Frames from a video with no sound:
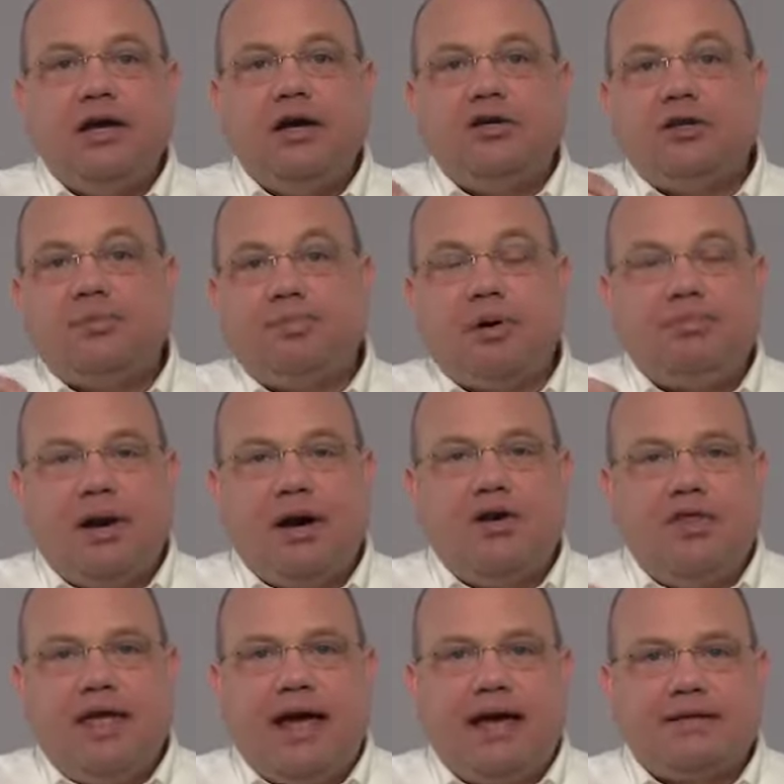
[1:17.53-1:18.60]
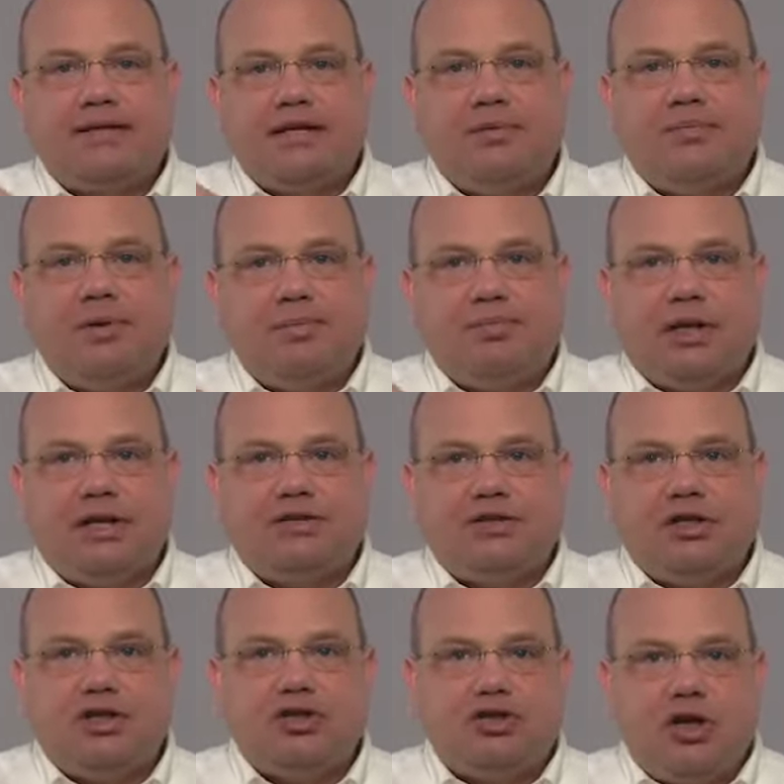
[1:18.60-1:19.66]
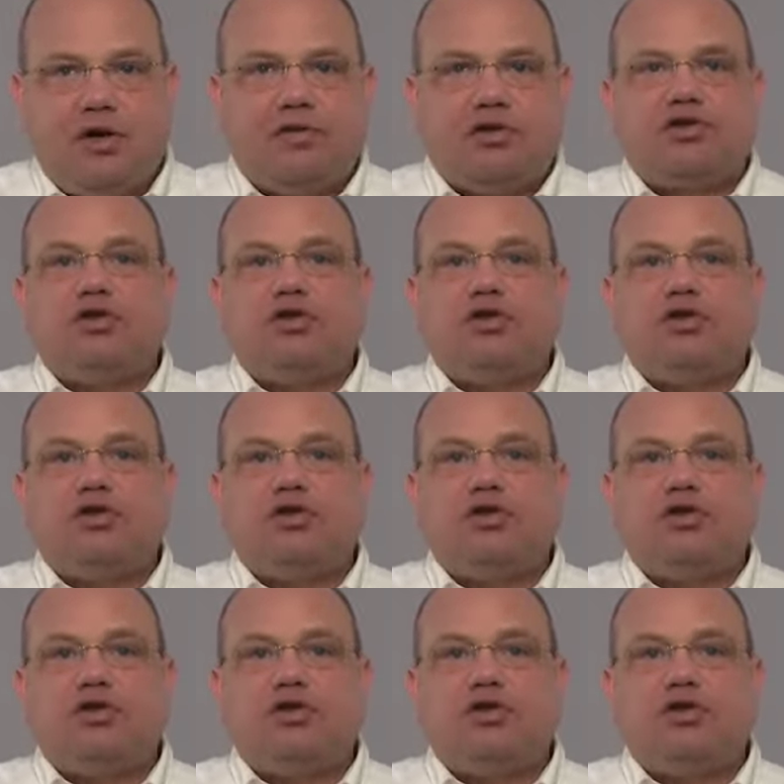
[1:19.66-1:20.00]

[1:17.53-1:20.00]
to prepare the asset to be placed into service.